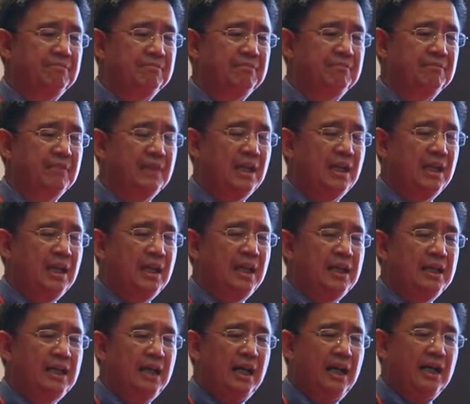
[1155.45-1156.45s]
that you need
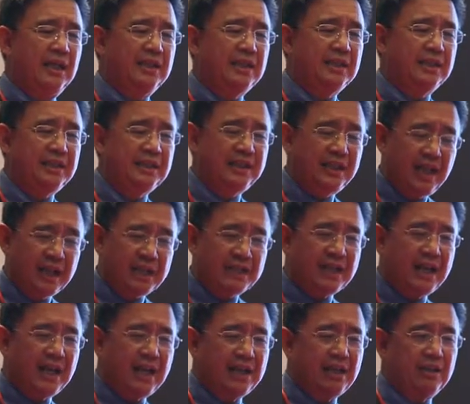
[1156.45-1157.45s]
to show your
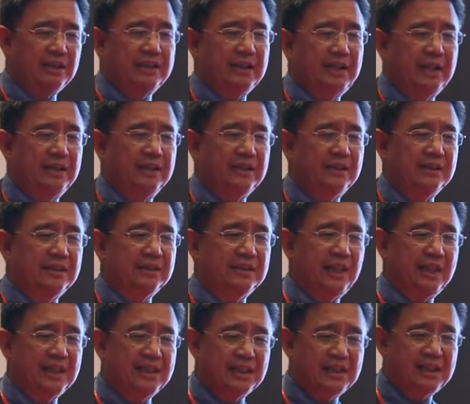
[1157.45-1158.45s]
value to the
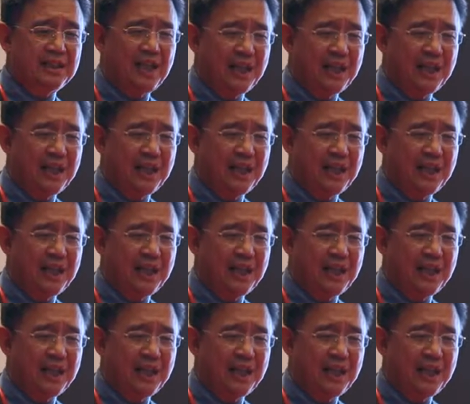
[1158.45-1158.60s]
society.